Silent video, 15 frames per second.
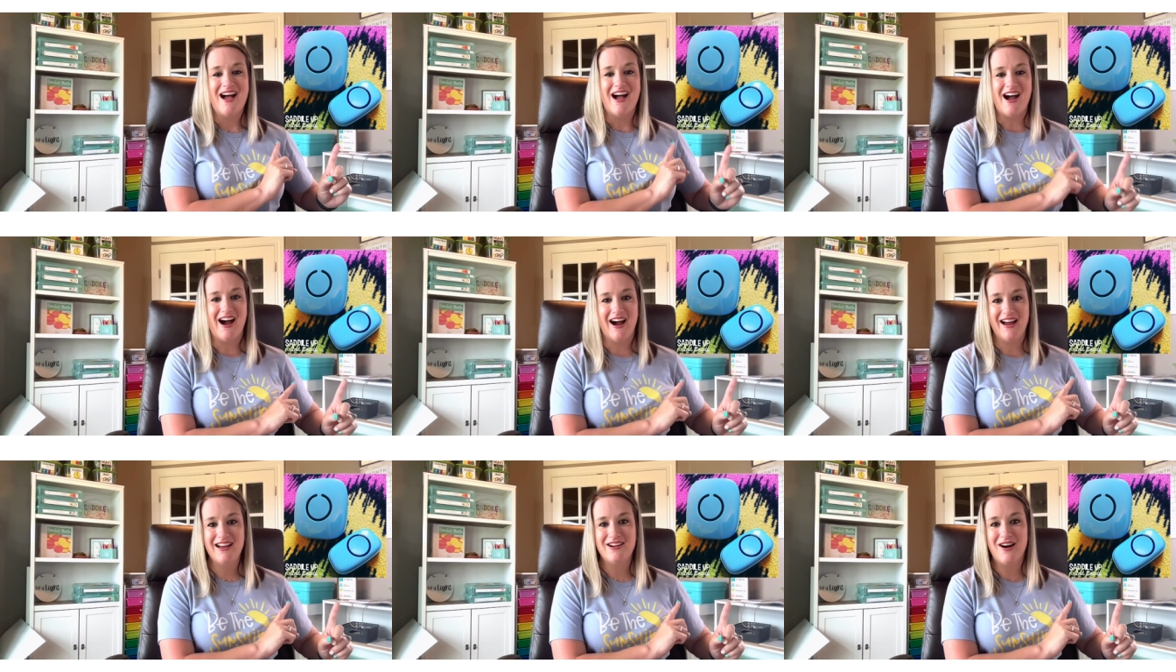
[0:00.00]

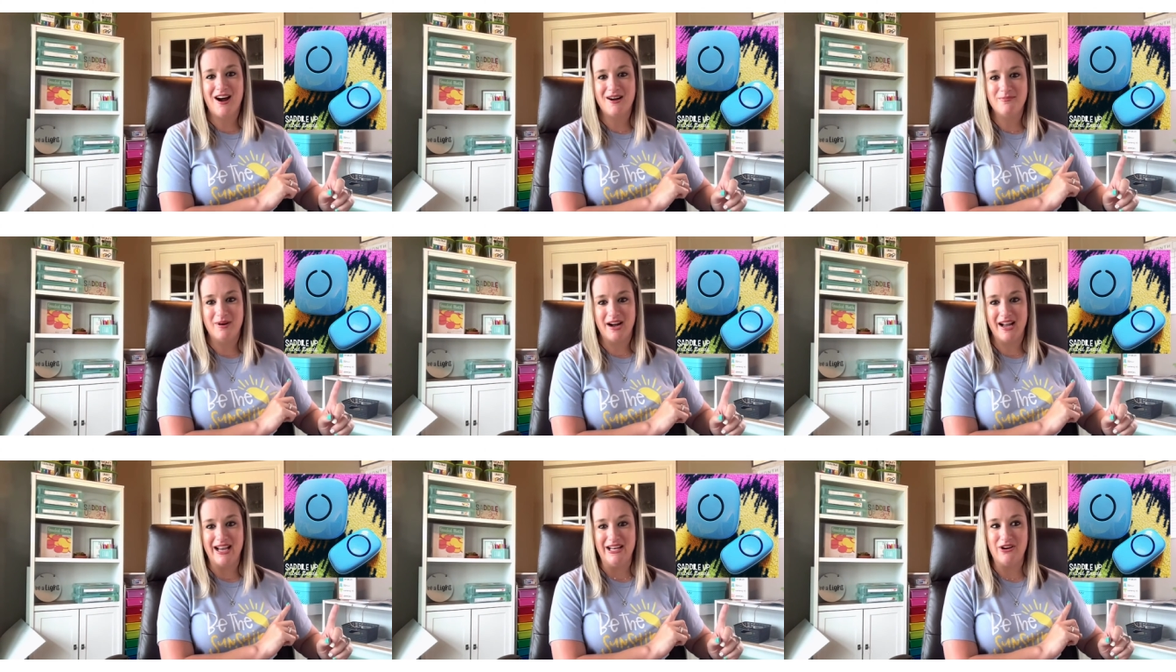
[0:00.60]
I got
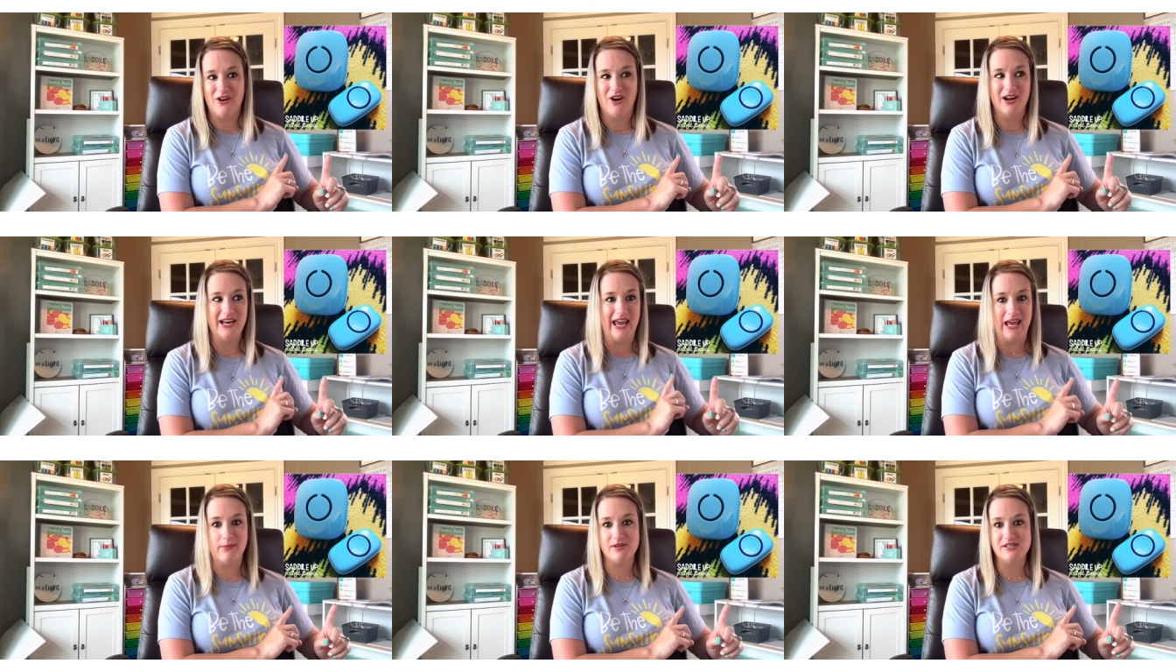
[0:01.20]
mine on
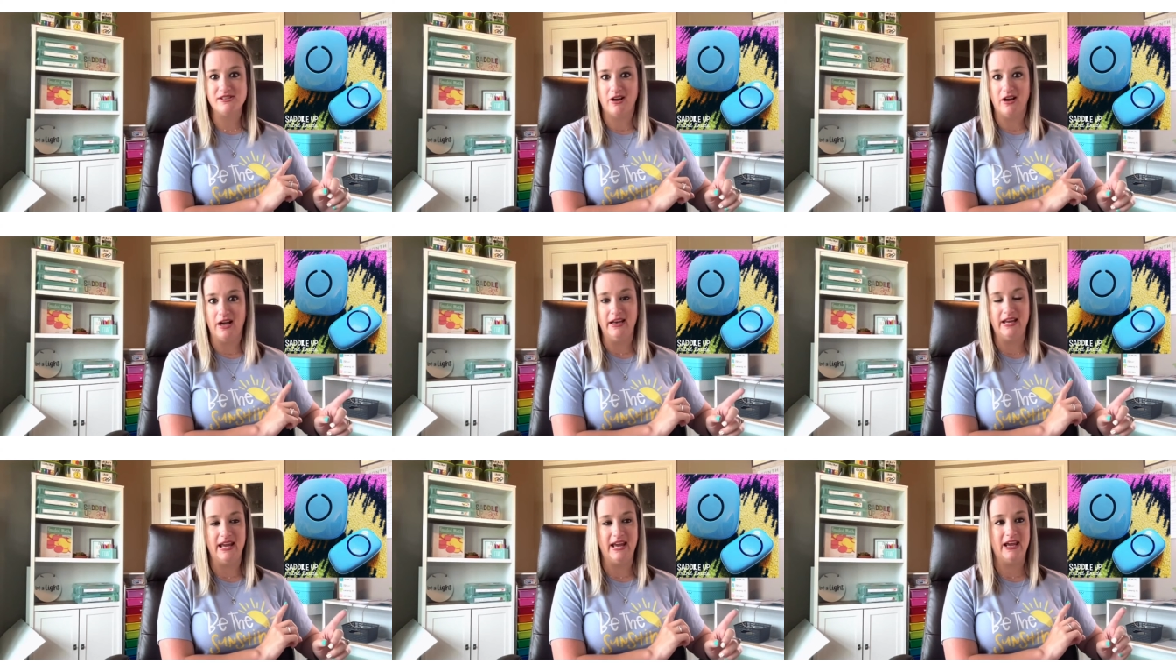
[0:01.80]

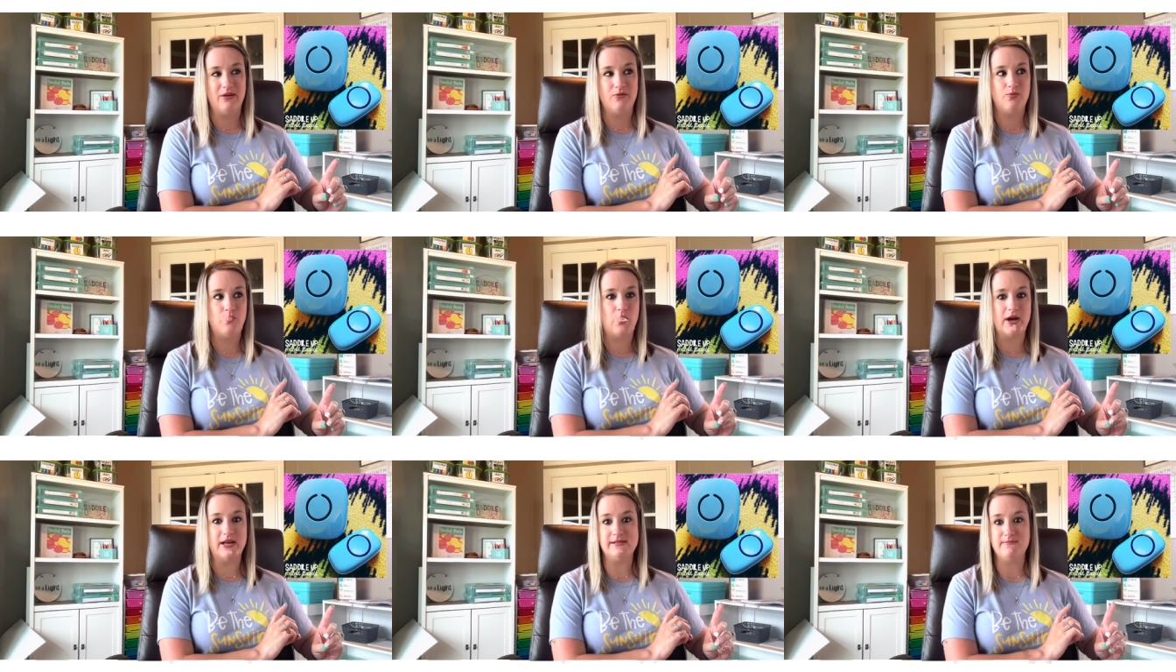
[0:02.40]
Amazon. It
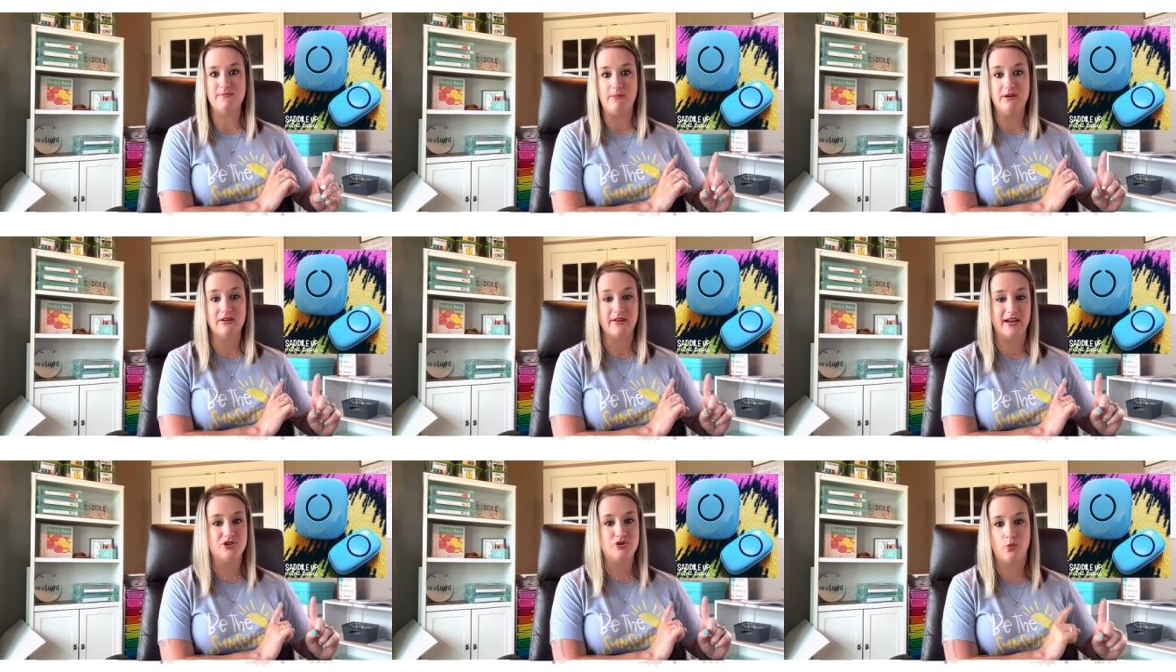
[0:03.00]
was maybe
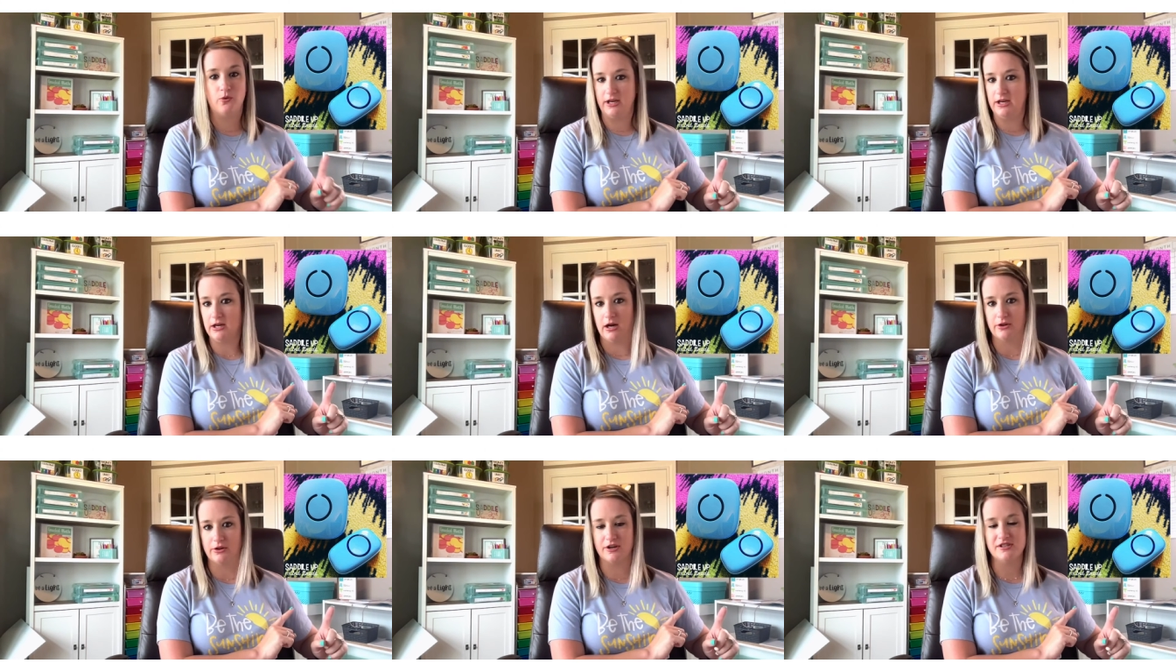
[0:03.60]
like
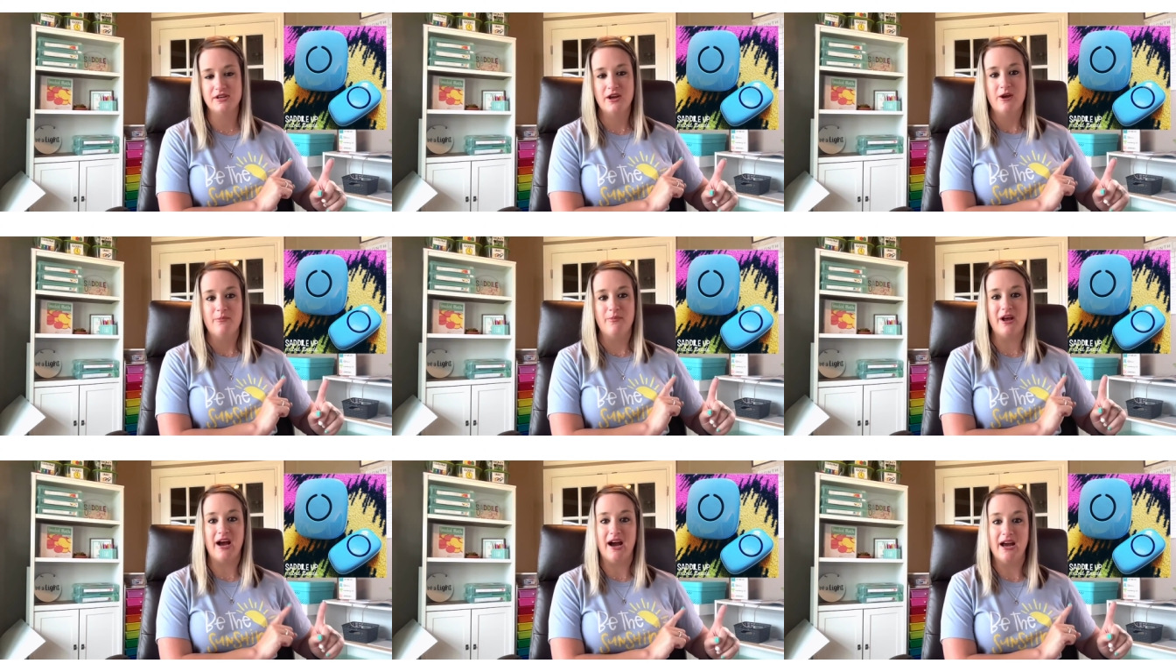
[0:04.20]
$20,
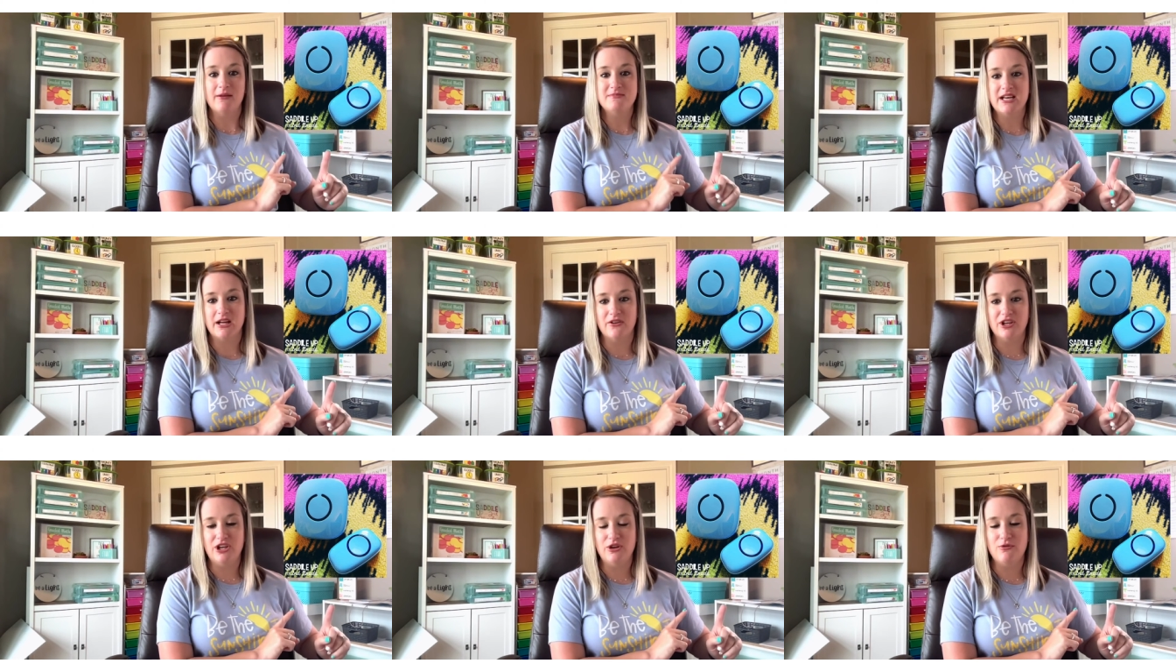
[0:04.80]
but I am
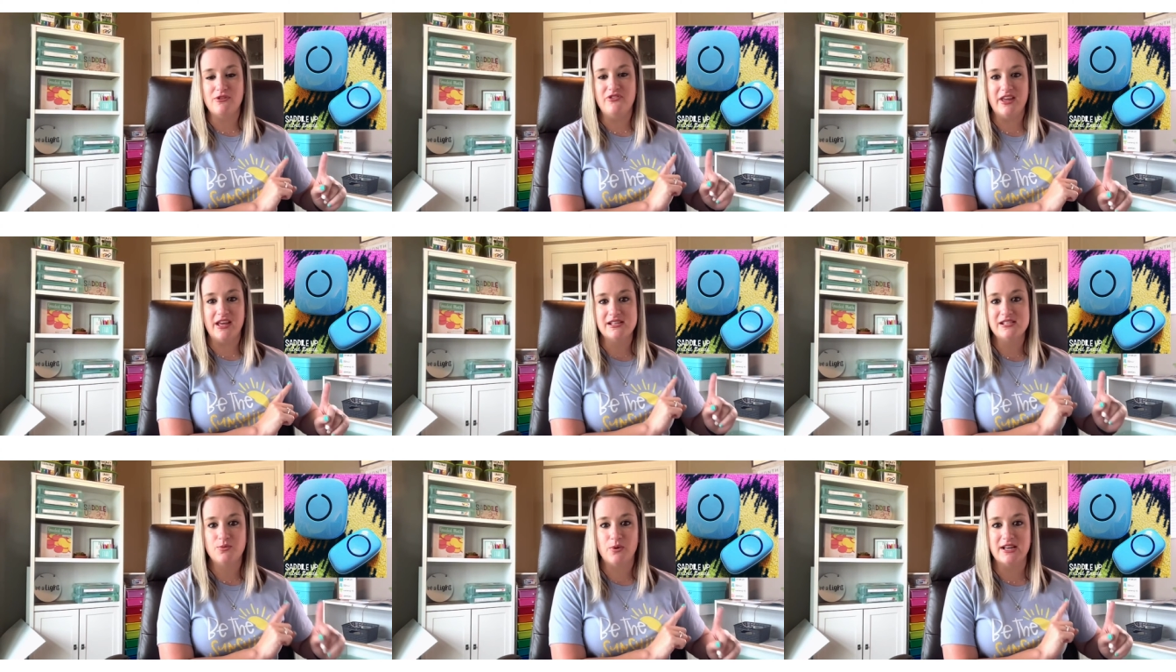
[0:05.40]
telling you,
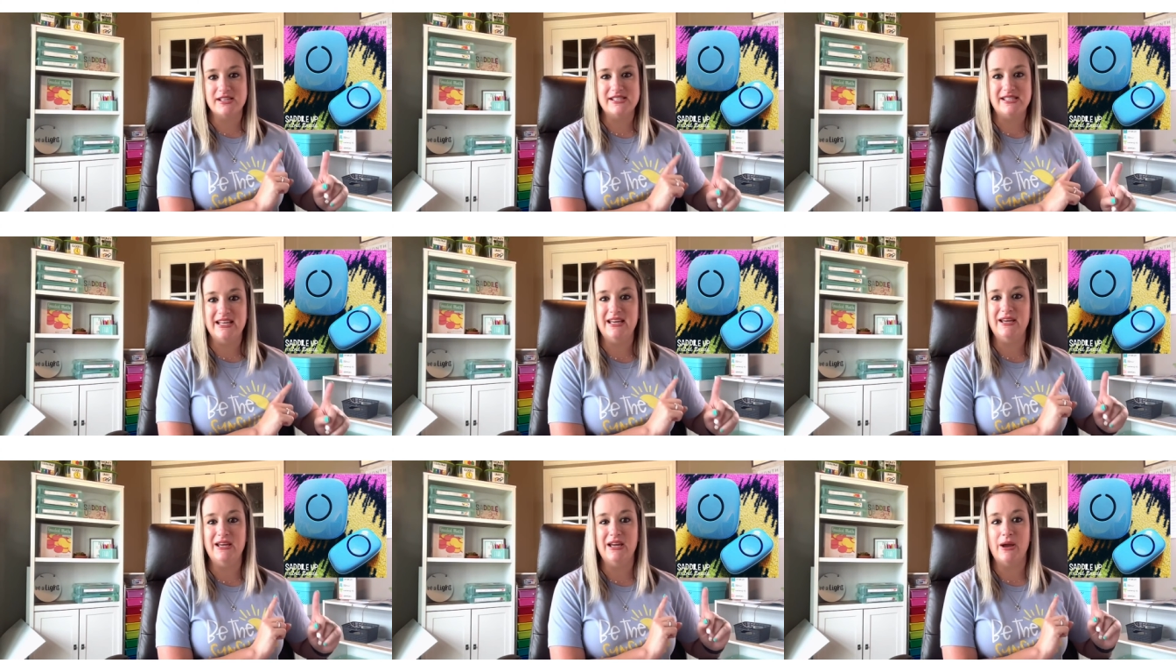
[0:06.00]
this was
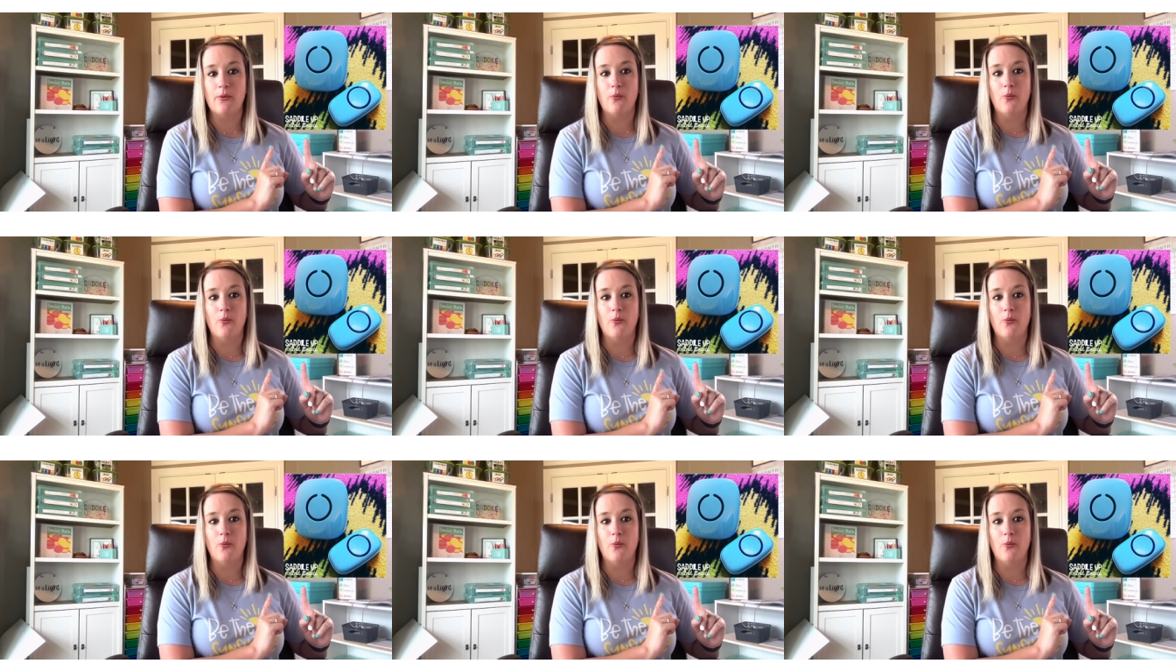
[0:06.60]
the